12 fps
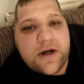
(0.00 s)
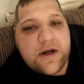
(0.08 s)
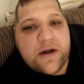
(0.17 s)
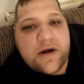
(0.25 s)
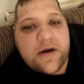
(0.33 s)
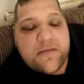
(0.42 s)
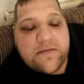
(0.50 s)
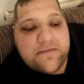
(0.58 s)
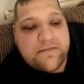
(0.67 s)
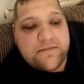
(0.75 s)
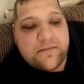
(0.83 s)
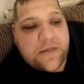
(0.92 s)
um,
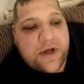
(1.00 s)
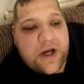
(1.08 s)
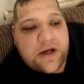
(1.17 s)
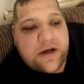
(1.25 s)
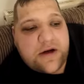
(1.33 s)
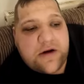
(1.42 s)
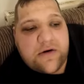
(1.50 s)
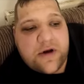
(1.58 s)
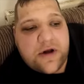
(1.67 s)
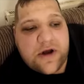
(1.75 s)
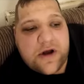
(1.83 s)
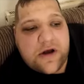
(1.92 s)
you know,
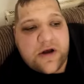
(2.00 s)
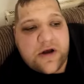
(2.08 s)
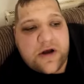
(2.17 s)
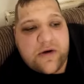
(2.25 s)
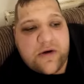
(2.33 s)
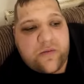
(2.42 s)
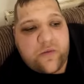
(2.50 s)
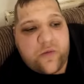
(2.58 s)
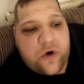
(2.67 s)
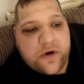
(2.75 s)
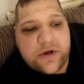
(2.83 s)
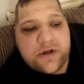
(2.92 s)
uh,
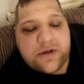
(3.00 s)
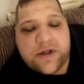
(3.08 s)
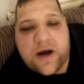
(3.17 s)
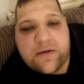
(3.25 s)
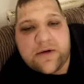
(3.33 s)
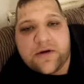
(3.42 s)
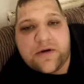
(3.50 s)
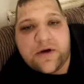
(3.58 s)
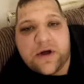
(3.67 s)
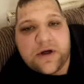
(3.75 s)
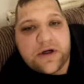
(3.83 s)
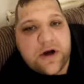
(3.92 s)
1 0 down at,
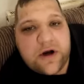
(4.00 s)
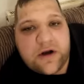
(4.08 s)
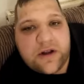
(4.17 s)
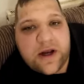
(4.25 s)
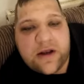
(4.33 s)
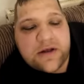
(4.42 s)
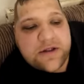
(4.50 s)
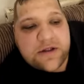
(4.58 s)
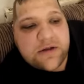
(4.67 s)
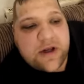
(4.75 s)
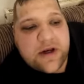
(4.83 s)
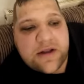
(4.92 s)
at Carlisle
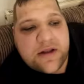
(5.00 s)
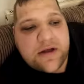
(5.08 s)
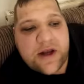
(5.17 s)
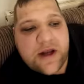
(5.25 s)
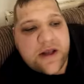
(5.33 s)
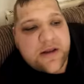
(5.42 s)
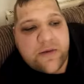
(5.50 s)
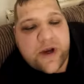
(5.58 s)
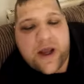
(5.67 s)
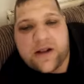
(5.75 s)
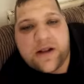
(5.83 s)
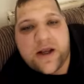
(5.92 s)
until late in the day, and then we
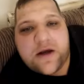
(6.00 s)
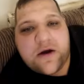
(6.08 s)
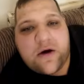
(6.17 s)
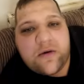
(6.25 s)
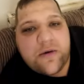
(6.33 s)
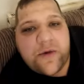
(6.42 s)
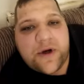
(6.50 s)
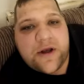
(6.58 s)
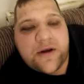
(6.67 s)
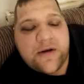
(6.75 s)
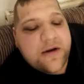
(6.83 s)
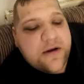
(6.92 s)
get a late goal and win
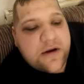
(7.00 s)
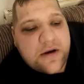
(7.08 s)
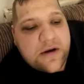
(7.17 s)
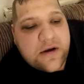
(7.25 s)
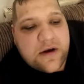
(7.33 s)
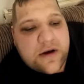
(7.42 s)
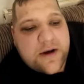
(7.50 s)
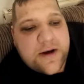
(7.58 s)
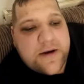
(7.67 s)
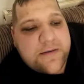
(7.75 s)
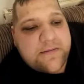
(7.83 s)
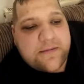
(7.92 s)
it.
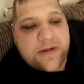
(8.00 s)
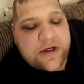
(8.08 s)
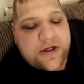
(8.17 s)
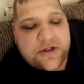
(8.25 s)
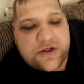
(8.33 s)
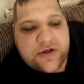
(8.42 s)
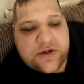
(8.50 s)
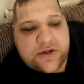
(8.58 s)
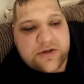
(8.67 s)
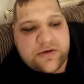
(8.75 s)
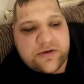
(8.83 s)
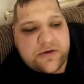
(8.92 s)
Um, it's just
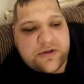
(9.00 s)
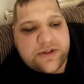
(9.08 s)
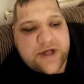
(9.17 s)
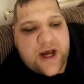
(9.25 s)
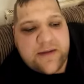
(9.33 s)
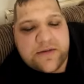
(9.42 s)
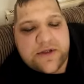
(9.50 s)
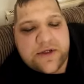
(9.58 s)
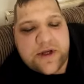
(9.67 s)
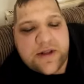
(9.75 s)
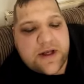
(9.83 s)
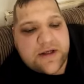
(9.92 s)
times
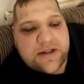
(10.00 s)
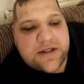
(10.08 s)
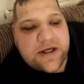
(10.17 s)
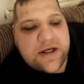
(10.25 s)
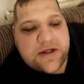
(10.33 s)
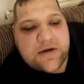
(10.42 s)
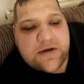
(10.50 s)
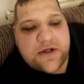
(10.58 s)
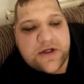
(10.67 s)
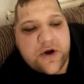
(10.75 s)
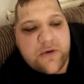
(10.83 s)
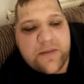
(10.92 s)
in that season,
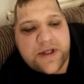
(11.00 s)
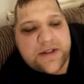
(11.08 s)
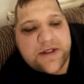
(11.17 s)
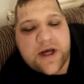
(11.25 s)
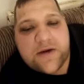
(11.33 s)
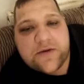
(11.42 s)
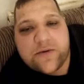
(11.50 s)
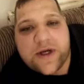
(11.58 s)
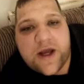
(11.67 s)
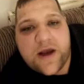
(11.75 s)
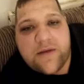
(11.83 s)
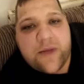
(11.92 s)
so many times we
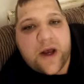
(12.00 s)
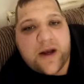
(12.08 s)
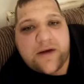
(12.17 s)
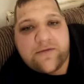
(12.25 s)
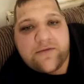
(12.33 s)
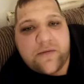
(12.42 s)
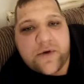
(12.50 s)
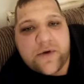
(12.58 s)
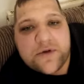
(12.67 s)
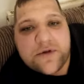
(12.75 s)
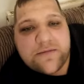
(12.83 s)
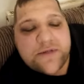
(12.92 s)
came back from
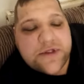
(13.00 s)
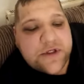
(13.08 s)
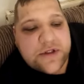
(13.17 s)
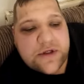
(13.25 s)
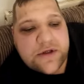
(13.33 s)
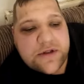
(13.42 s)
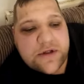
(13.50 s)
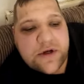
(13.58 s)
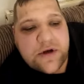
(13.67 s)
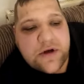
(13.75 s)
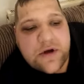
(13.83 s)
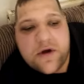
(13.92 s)
losing positions
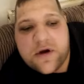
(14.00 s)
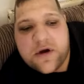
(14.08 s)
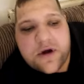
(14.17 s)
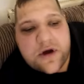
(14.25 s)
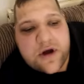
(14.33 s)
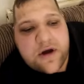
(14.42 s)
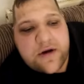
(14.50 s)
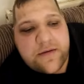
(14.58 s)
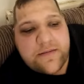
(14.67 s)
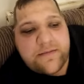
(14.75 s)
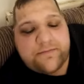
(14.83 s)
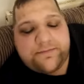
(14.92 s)
um,